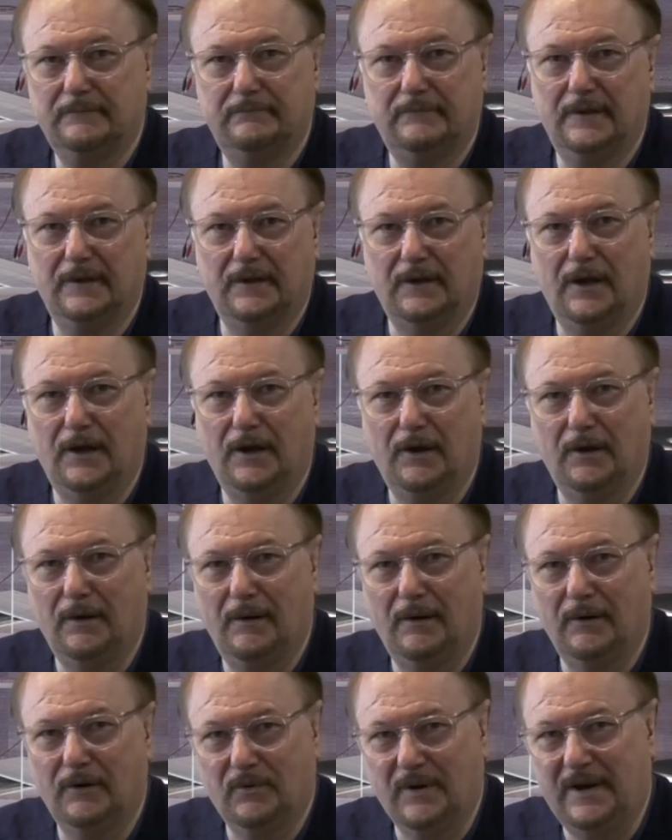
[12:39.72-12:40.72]
a,
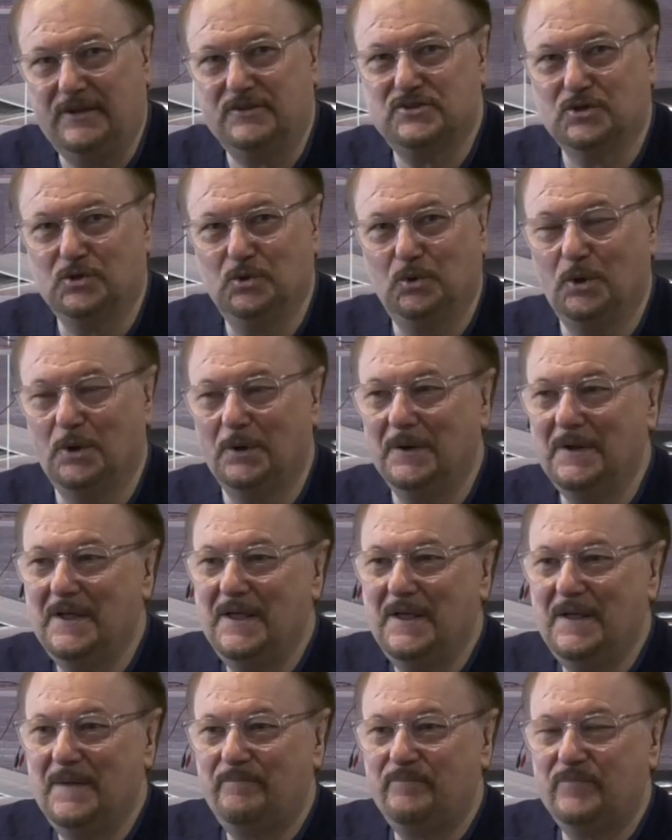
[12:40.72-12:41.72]
a great school,
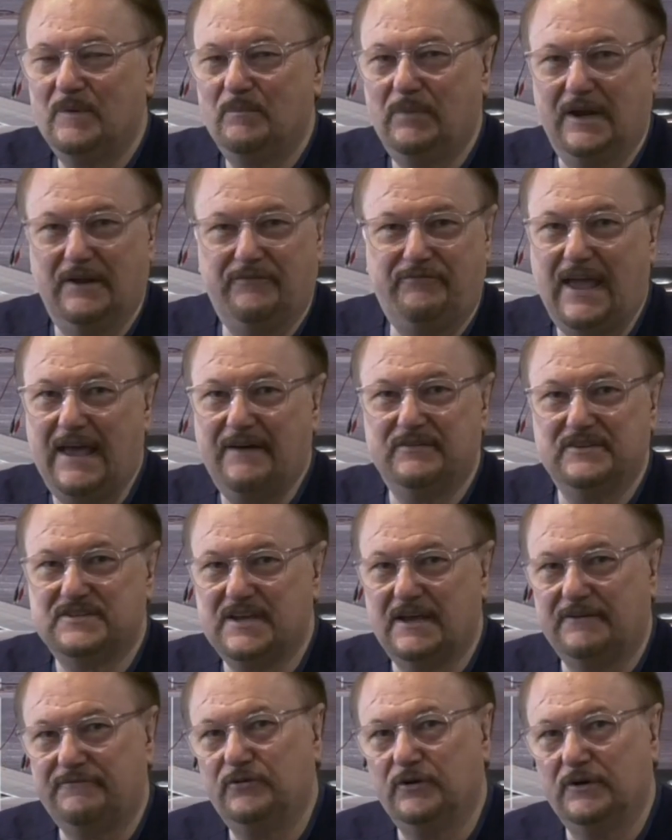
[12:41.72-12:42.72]
but if you haven't
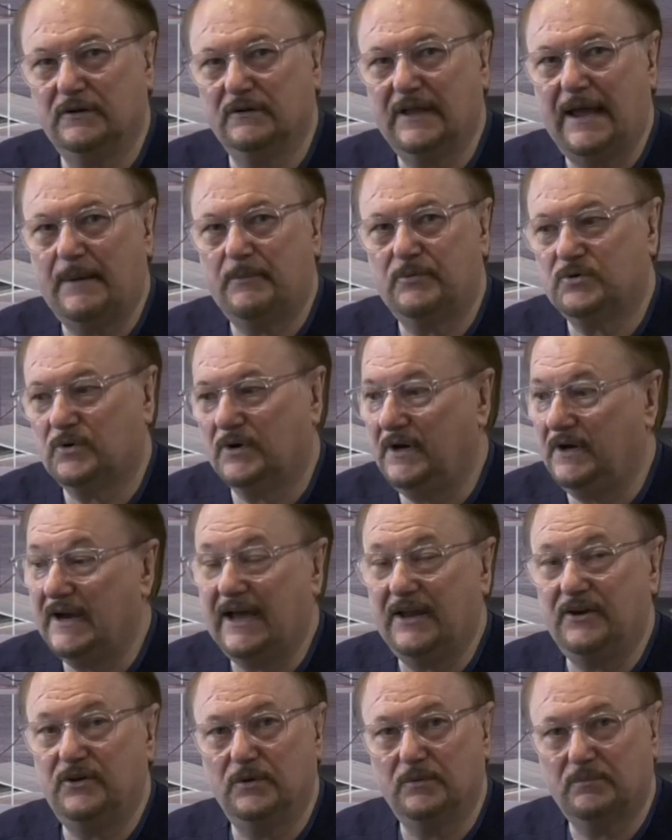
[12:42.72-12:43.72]
set foot in a laboratory, you're
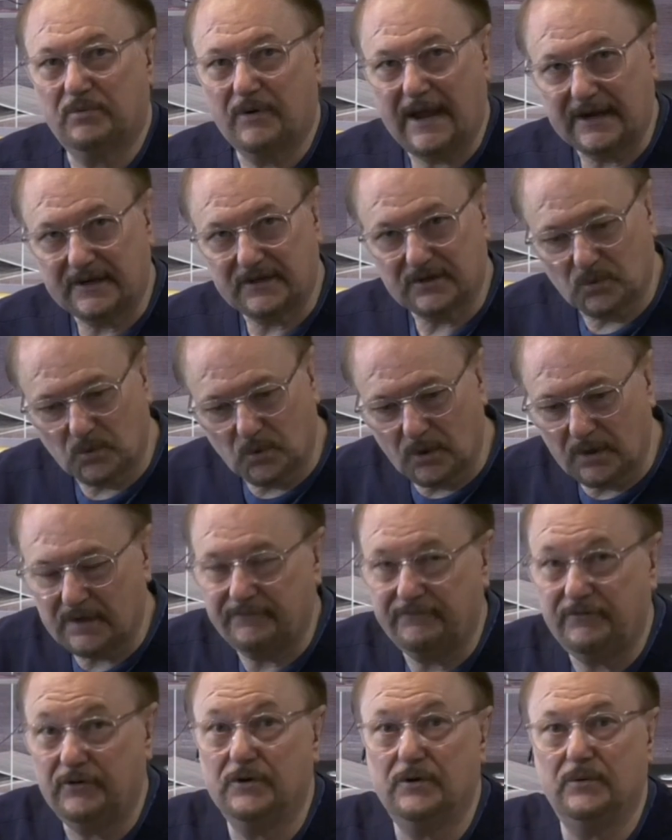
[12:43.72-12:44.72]
not doing practical work.
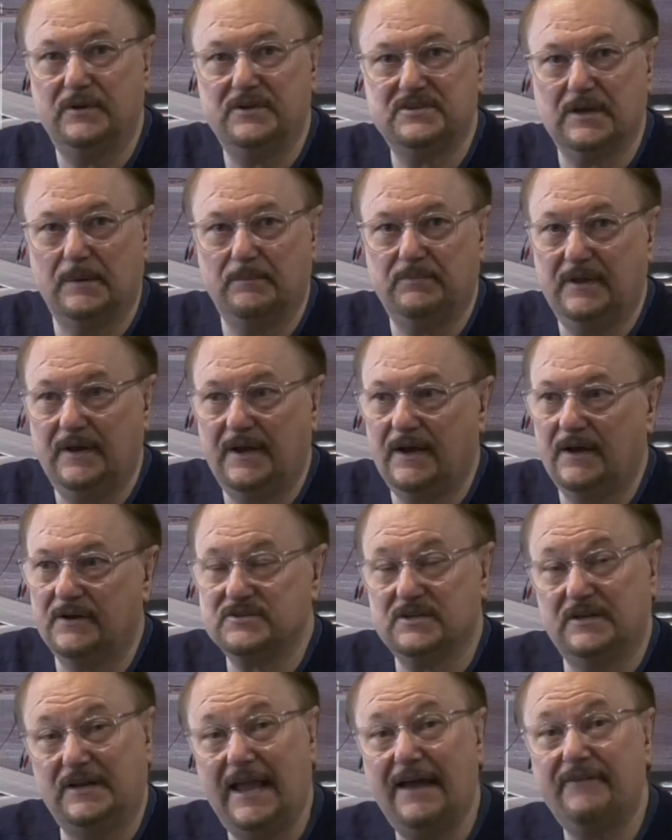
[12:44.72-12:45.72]
If you're doing something
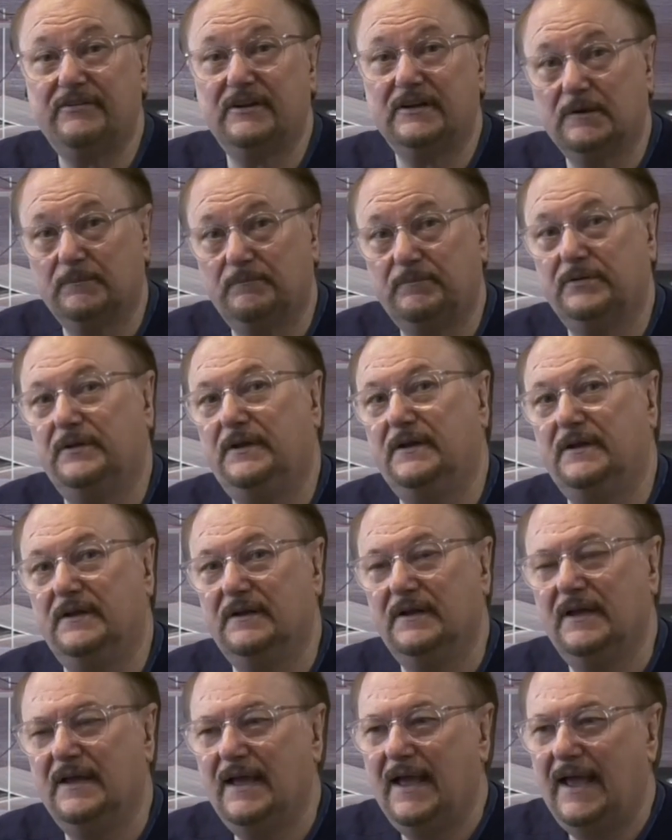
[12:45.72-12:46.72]
else, and you haven't
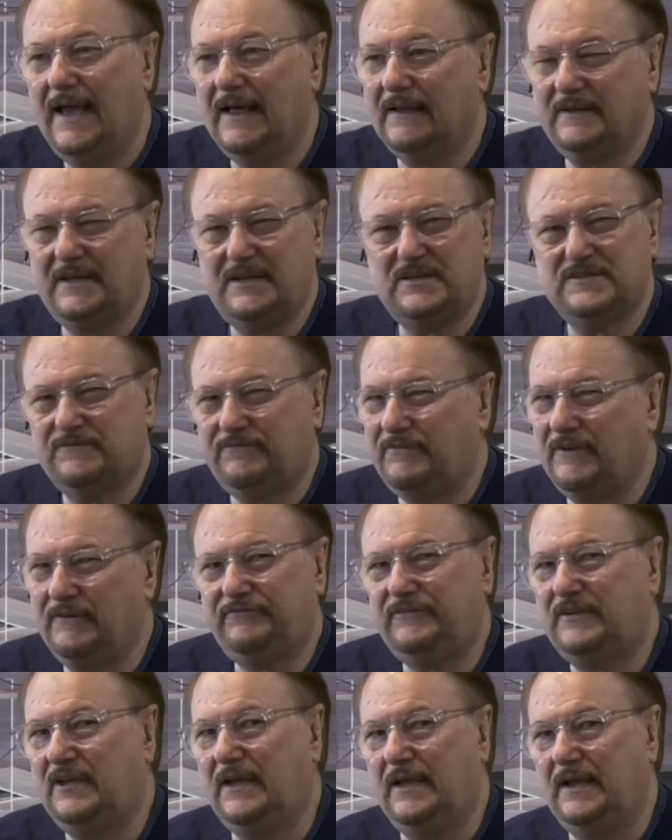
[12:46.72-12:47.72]
completed at least
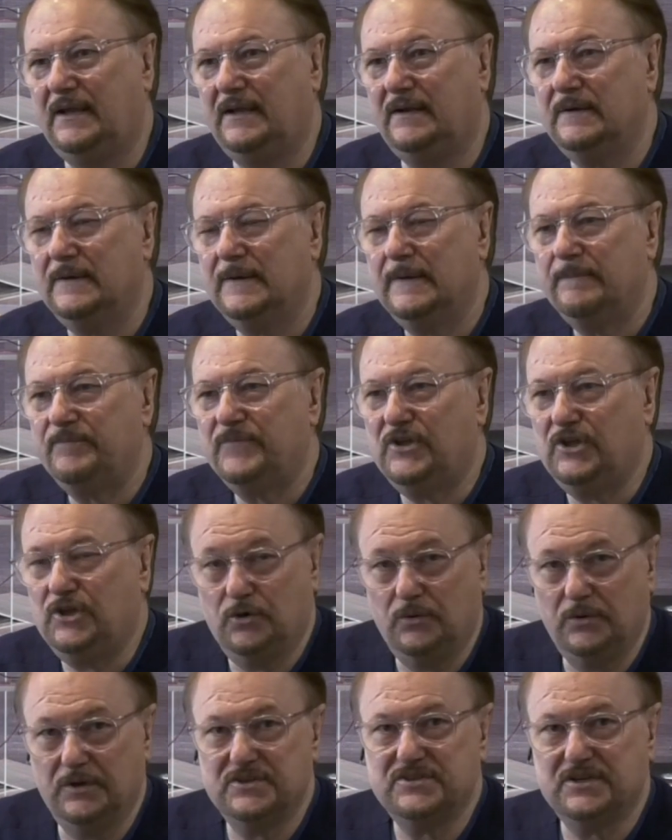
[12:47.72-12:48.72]
15
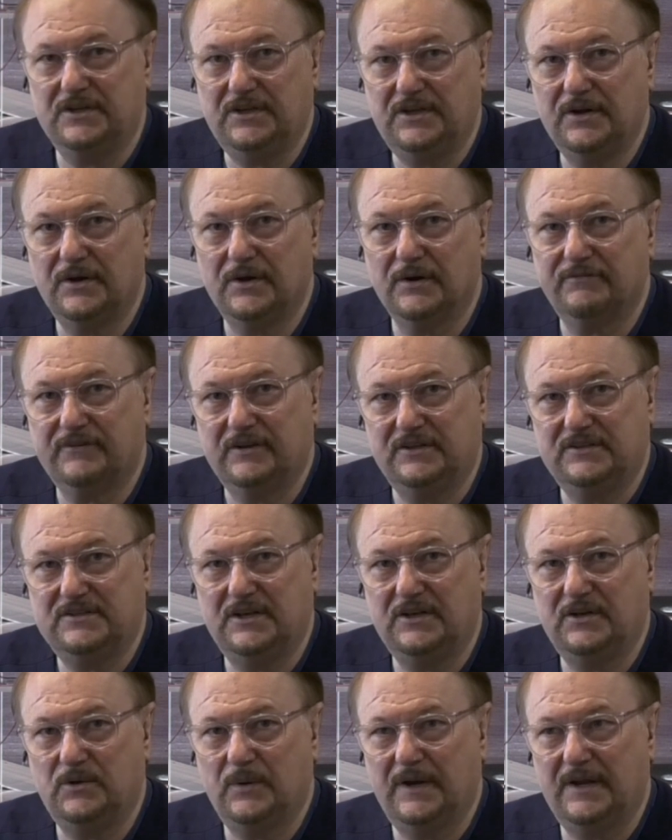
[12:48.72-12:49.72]
units a year of
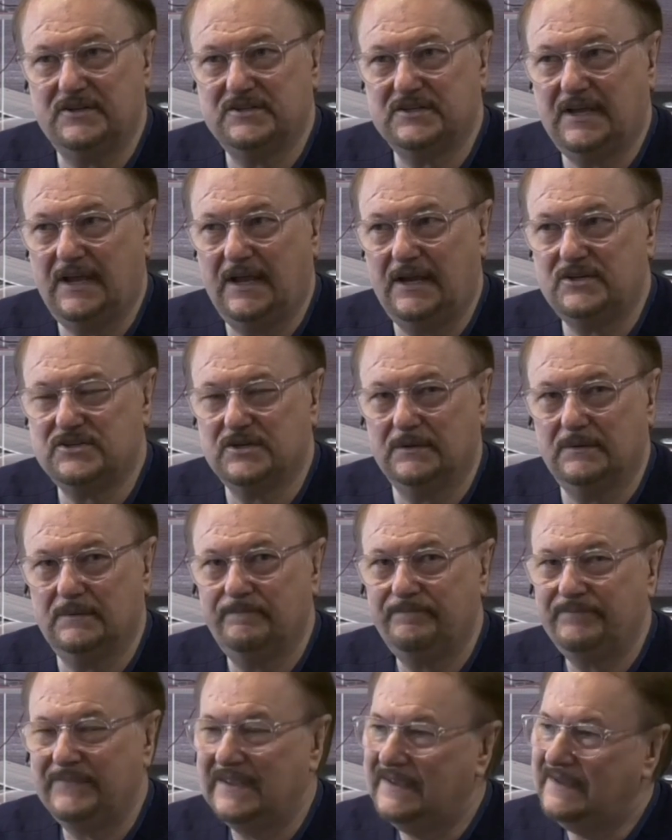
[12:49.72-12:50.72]
continuing education,
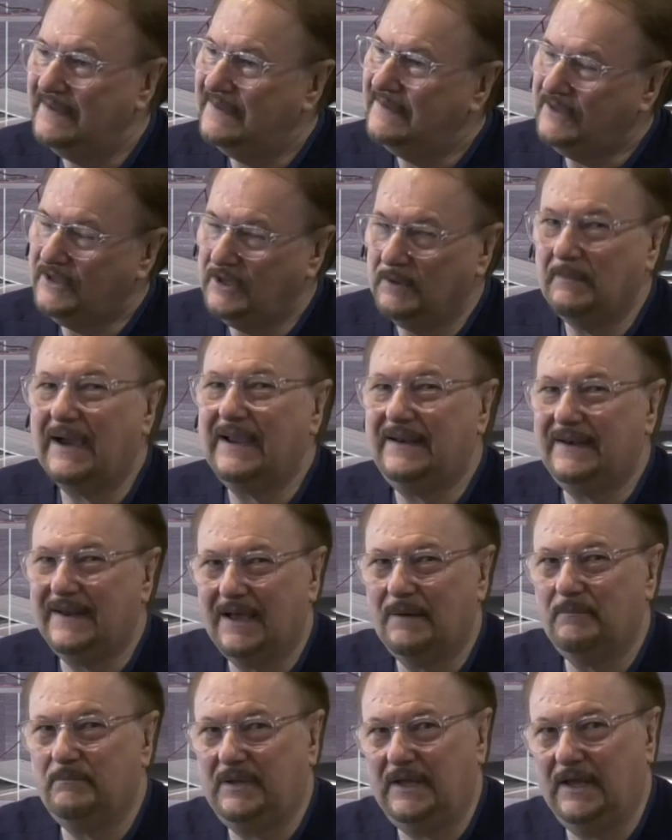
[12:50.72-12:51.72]
you might
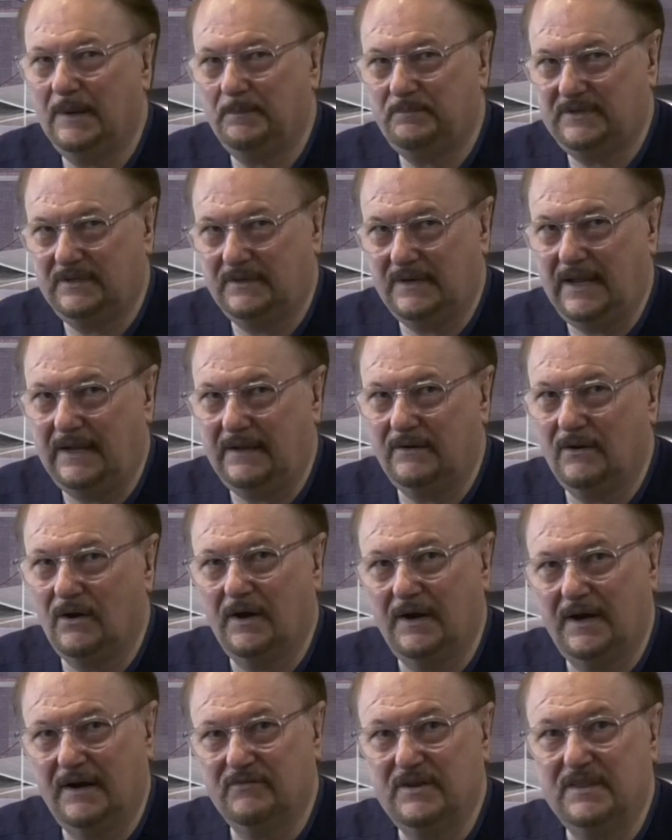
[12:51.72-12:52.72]
not be up to date
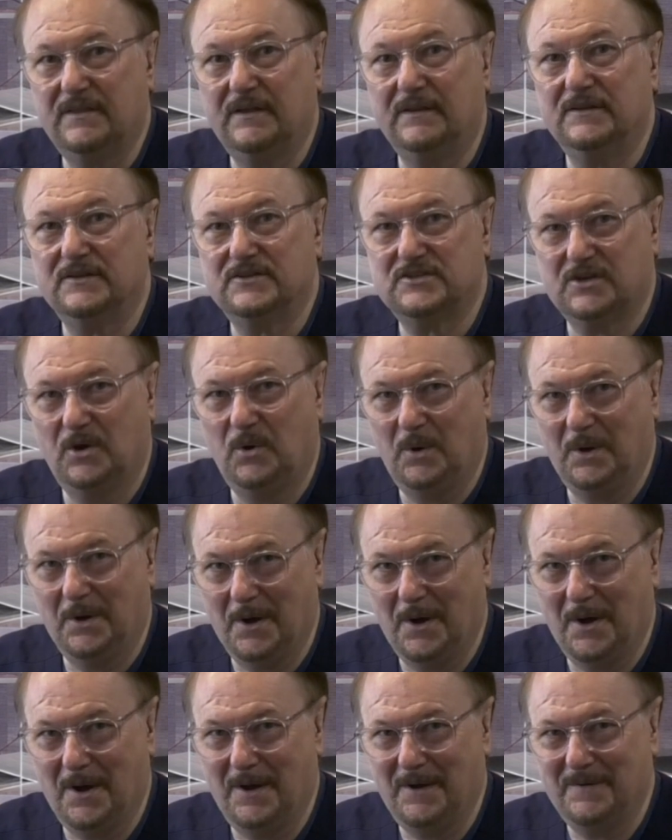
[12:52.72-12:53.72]
on everything that's going
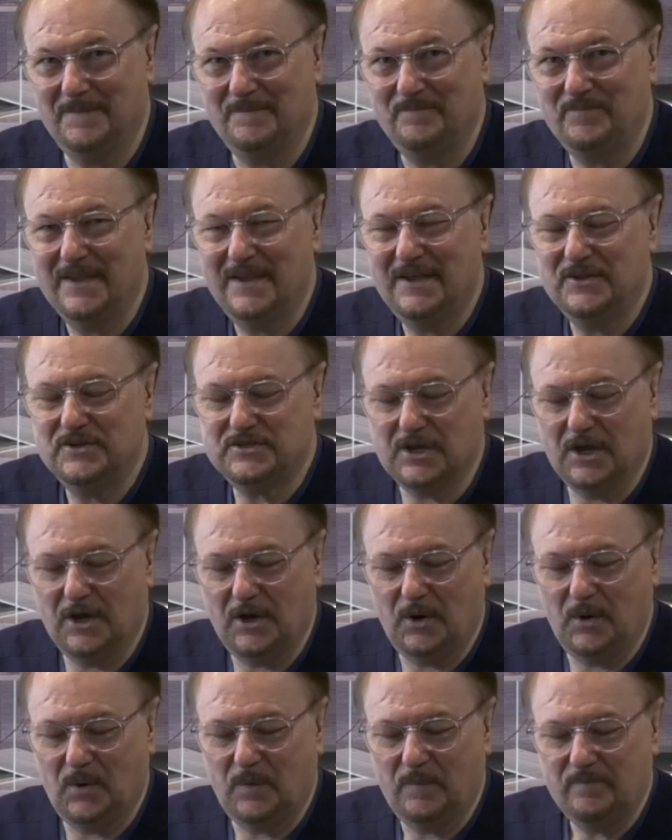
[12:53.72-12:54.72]
on.
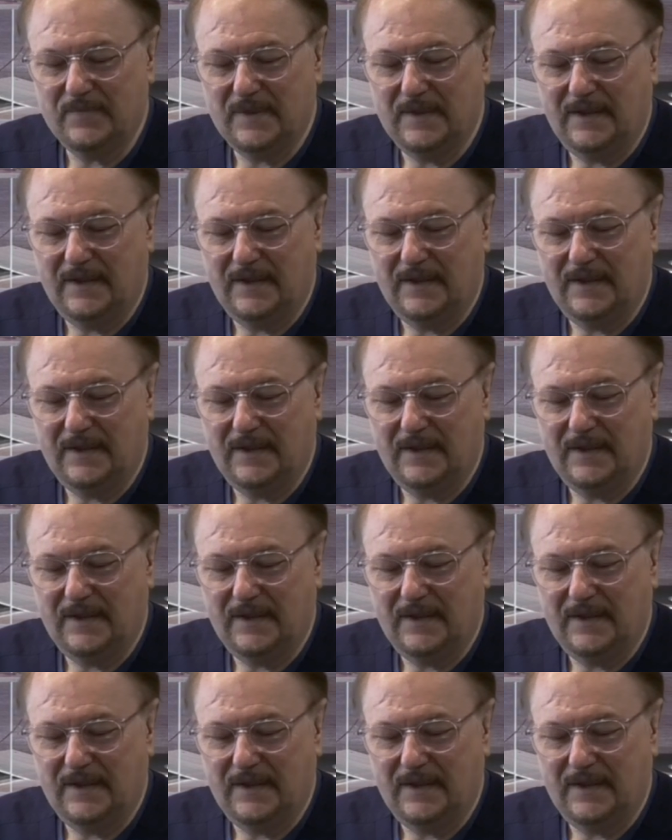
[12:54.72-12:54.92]
So